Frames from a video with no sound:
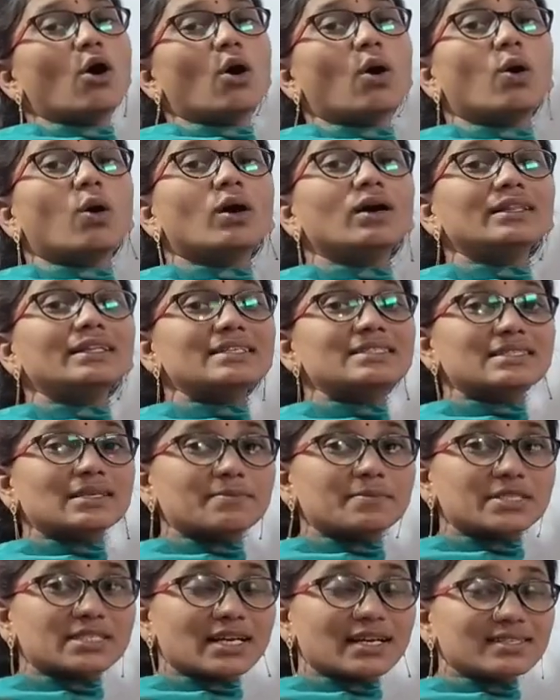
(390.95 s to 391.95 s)
All these
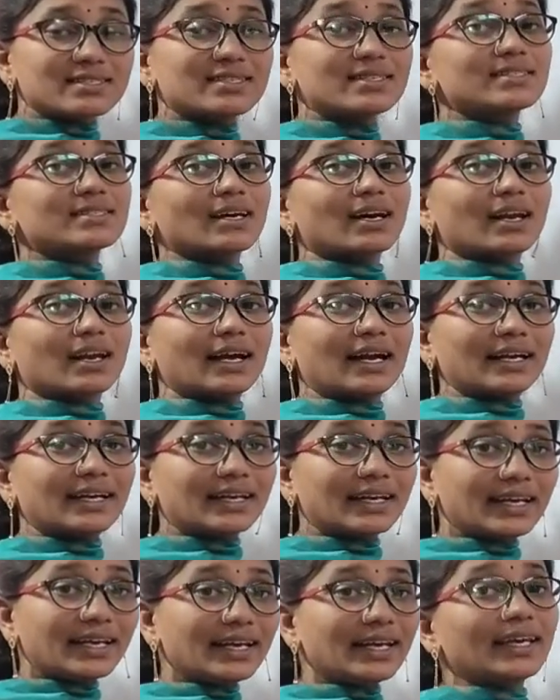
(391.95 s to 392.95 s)
substances are
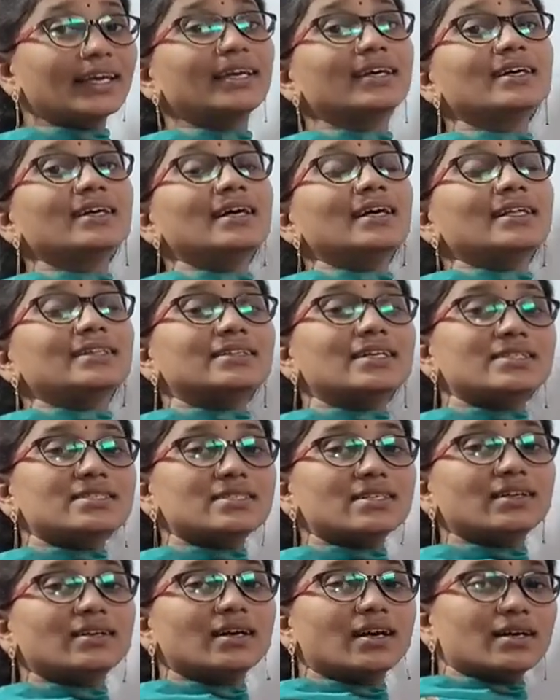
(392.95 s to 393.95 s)
containing
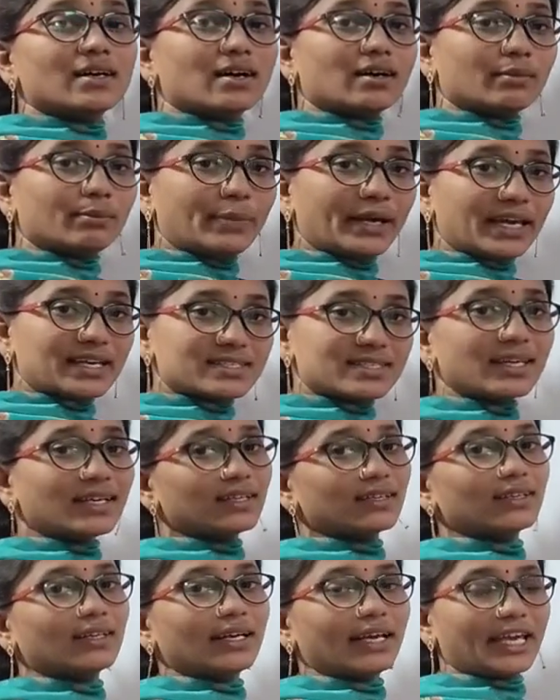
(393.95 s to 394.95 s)
that
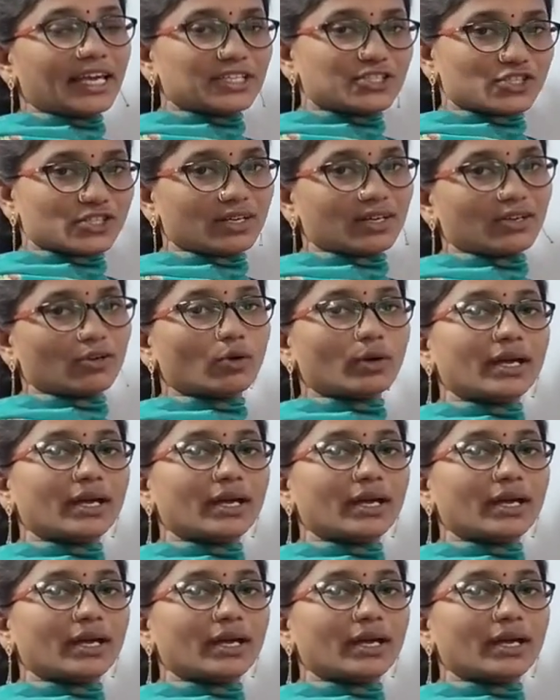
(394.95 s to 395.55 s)
basic nature.